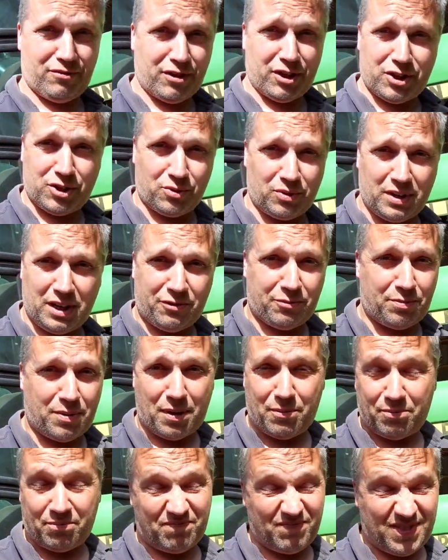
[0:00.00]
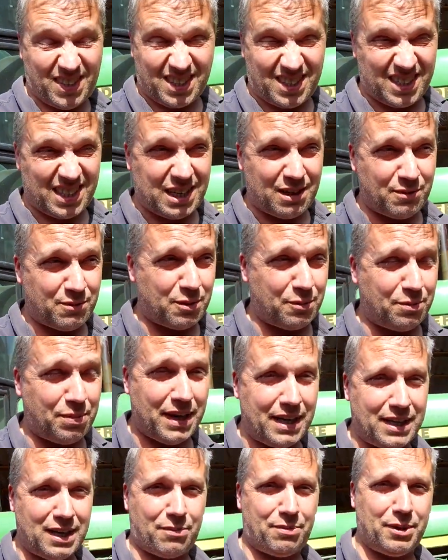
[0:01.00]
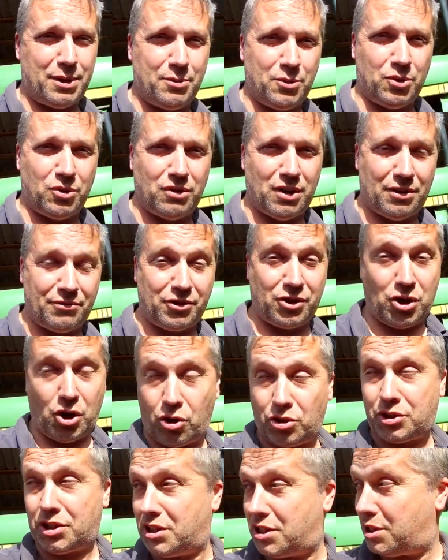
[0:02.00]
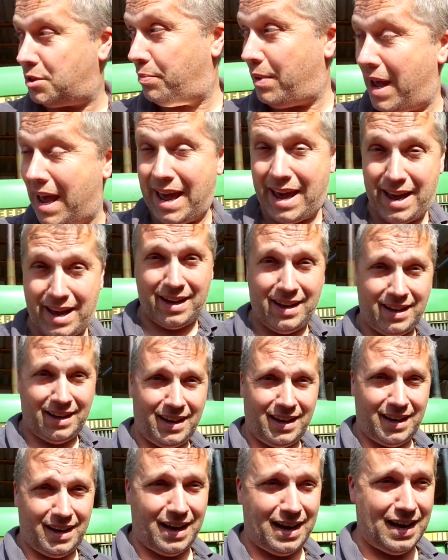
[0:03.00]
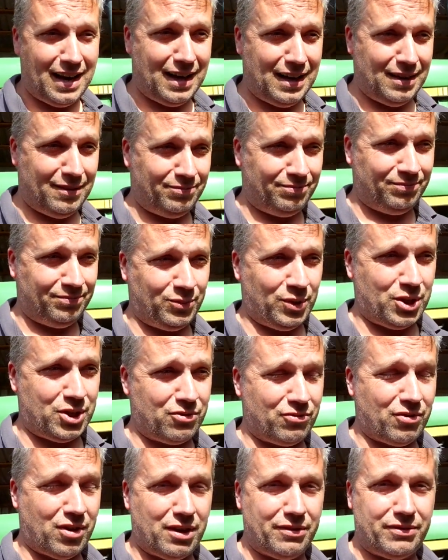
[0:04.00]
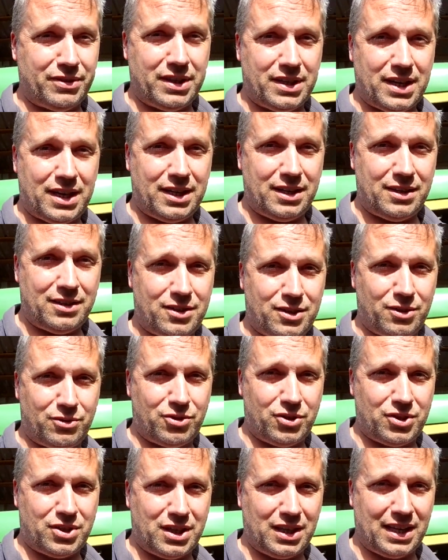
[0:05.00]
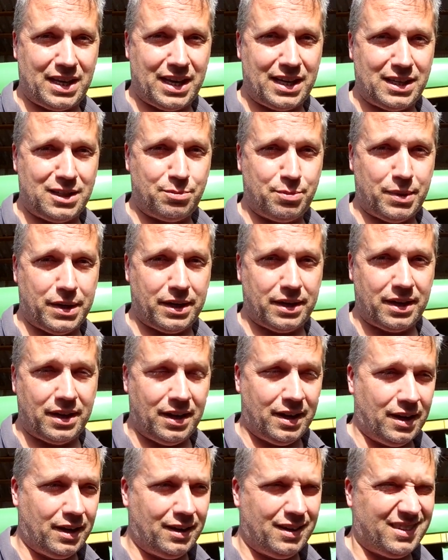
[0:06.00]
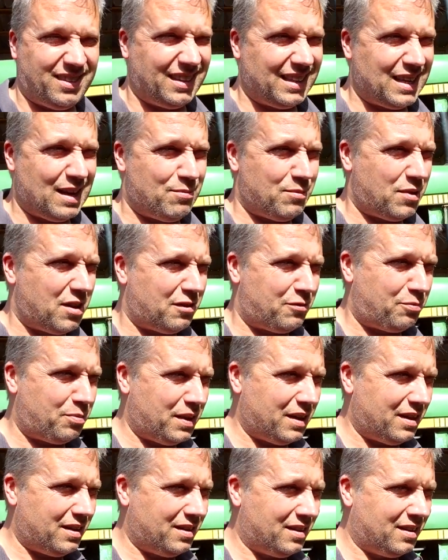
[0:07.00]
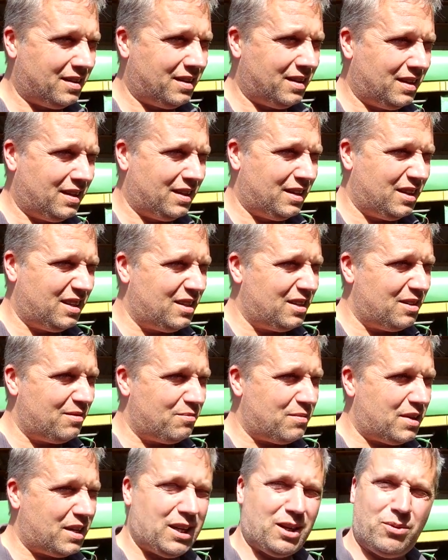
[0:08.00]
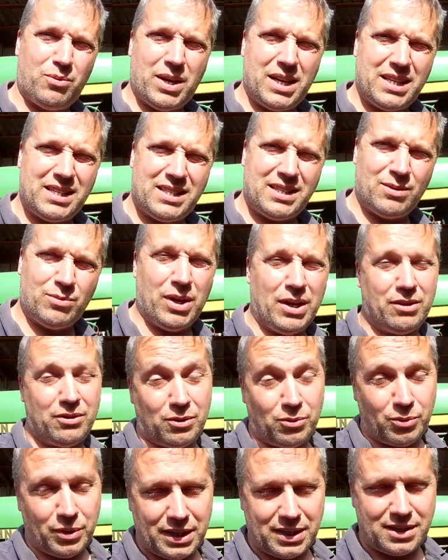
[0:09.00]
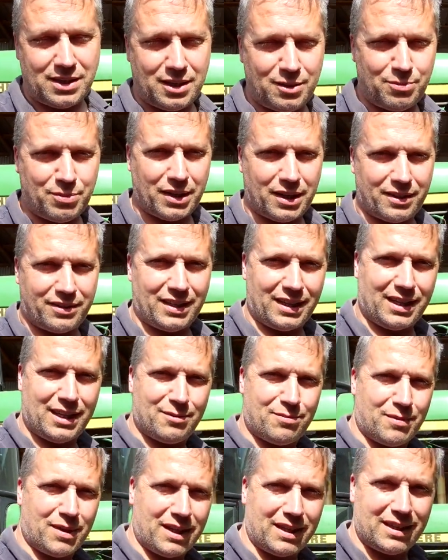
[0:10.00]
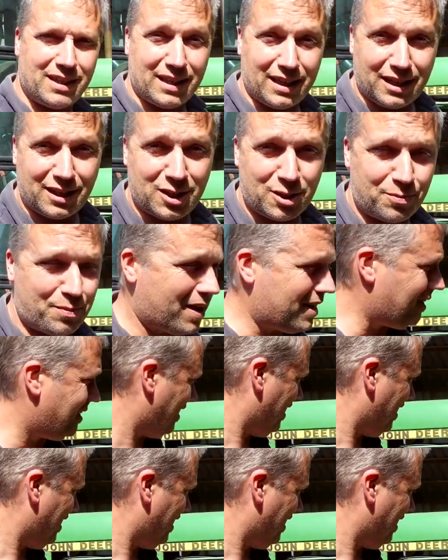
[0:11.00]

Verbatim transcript: original lift pump doesn't seem to be playing up anymore I've got a spare um, which arrived today so just in case but I think that might have been money wasted. Well, not wasted, but I think it's money I didn't need to spend.